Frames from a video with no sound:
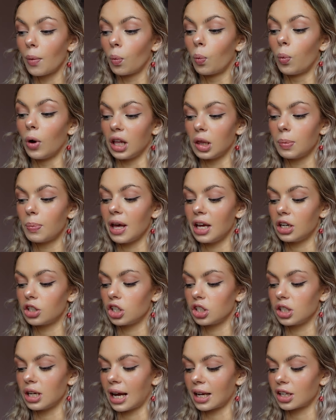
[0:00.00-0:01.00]
with
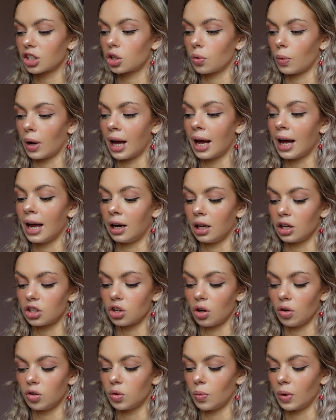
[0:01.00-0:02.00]
pictures next to it and it
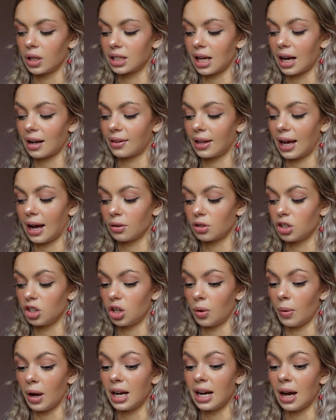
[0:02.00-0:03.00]
shows you exactly how to
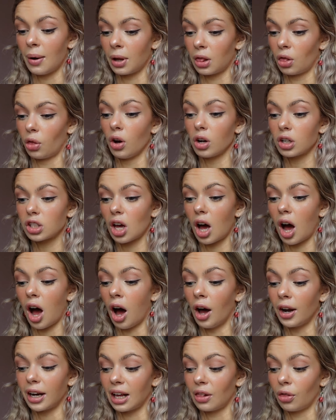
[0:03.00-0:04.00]
do it. Now it looks
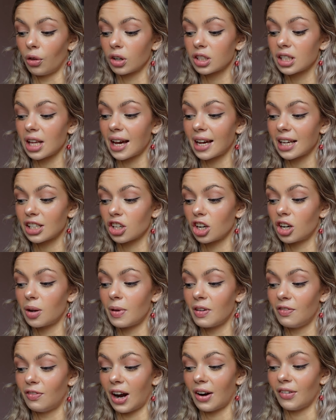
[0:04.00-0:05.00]
hard. It looks like it's going to
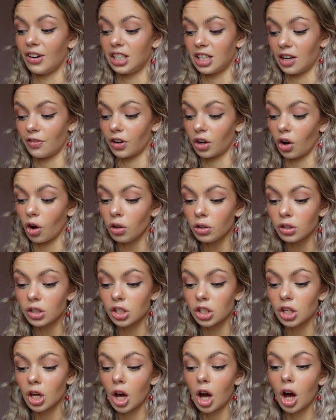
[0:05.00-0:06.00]
be very
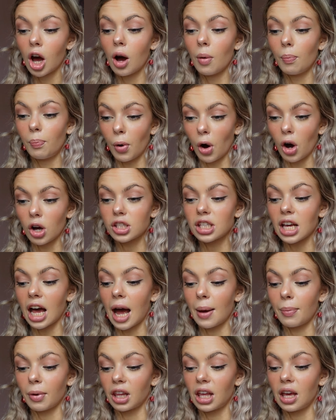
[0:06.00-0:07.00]
difficult, but
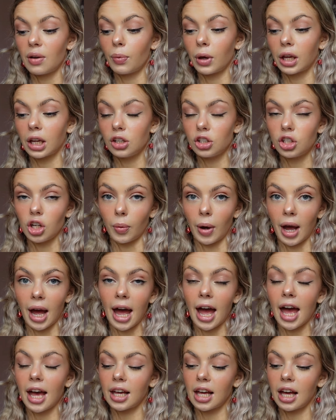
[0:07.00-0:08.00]
I believe we can do it.
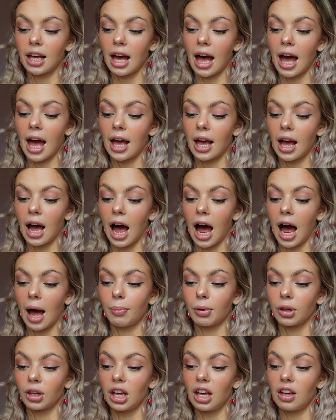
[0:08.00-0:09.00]
AKA, I
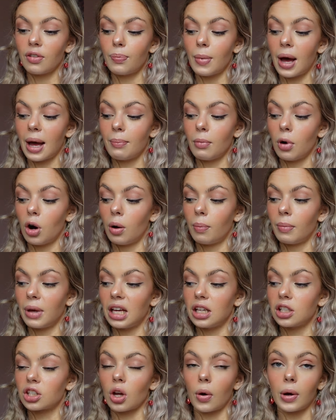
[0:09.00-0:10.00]
believe my mum
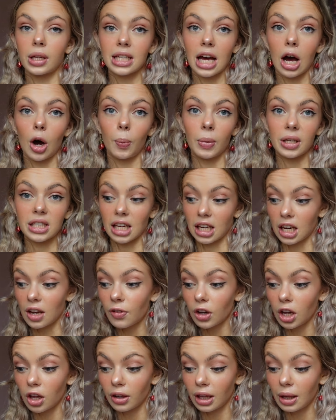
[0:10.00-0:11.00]
is going to help me
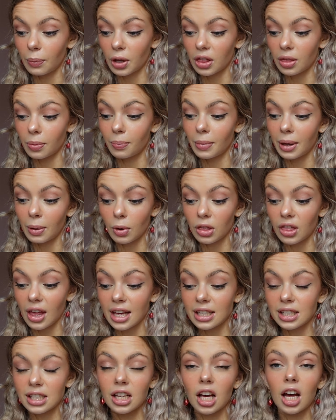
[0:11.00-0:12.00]
significantly with me with
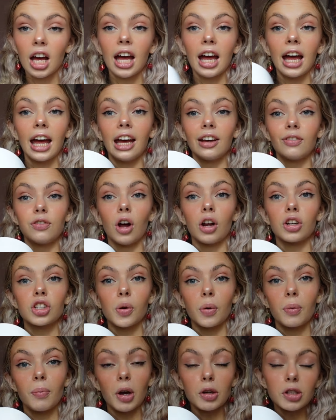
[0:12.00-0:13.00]
this, if not
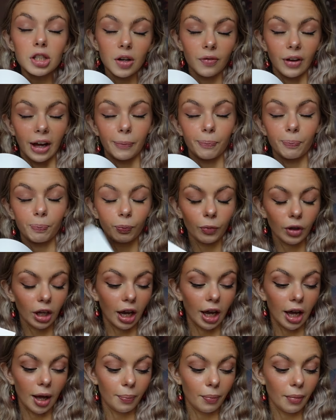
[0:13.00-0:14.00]
do most of it.
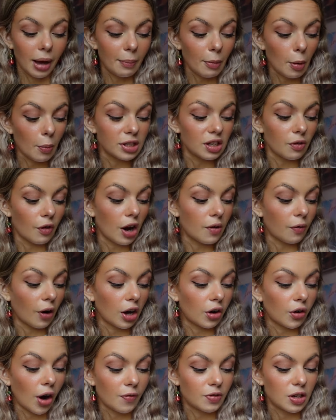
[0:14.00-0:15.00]
Um, my mum is a very,
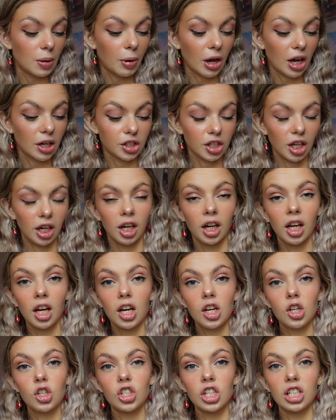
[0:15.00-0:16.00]
very crafty person.
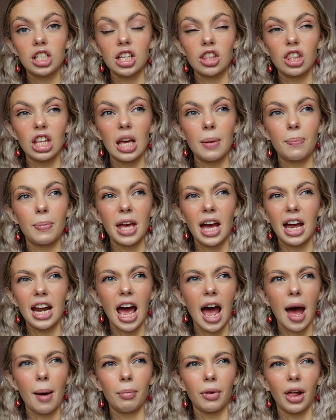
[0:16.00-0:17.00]
She did the
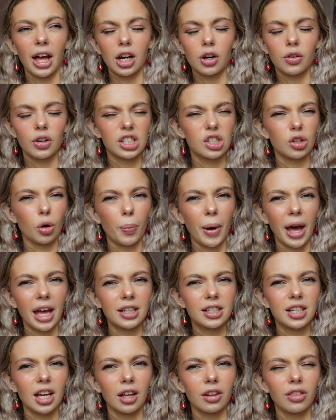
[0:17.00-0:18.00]
B&M like crystal
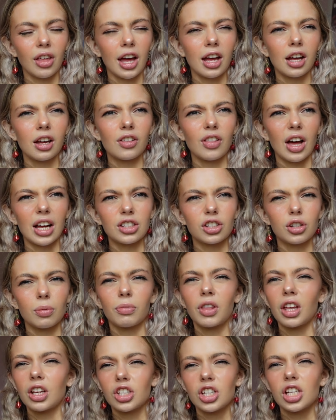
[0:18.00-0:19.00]
painting thing. That's
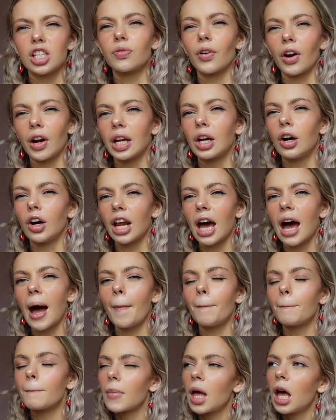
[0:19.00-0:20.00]
something she's very good
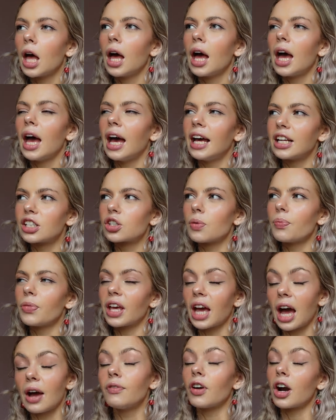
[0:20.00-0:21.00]
at. It's
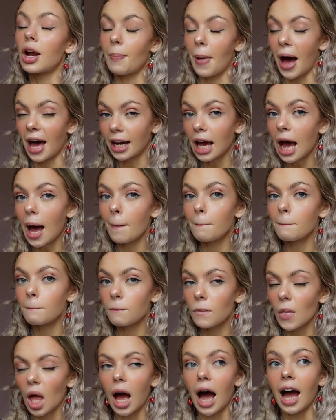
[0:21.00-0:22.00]
something I'm very bad at.
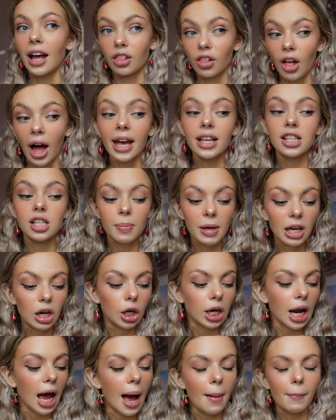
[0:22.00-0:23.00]
I like to be
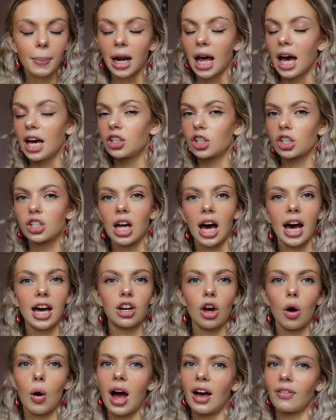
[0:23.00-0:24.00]
good at, but I just, I
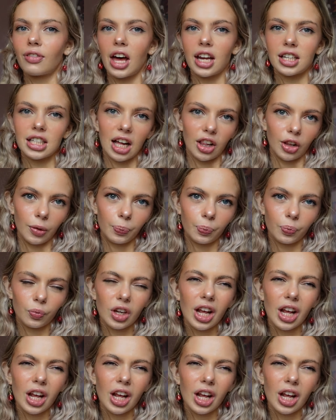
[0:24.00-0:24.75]
don't have that talent.